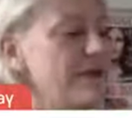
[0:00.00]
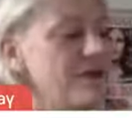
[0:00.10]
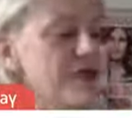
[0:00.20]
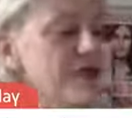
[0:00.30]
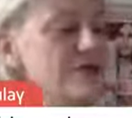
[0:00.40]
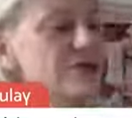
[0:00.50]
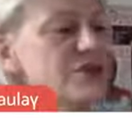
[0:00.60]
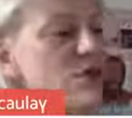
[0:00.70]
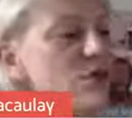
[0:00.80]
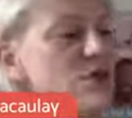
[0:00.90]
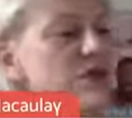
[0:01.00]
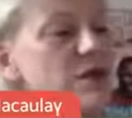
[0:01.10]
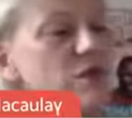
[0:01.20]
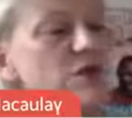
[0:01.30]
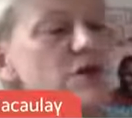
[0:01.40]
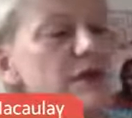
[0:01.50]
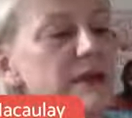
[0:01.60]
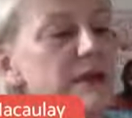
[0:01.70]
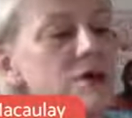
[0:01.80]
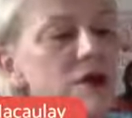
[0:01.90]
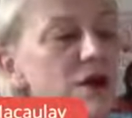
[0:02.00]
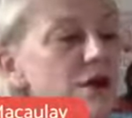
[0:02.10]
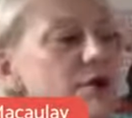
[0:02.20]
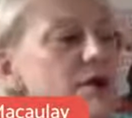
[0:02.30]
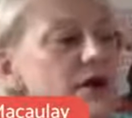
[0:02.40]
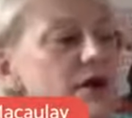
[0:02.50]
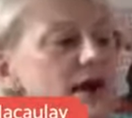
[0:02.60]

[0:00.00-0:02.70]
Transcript: A French author called Dominique Leroux,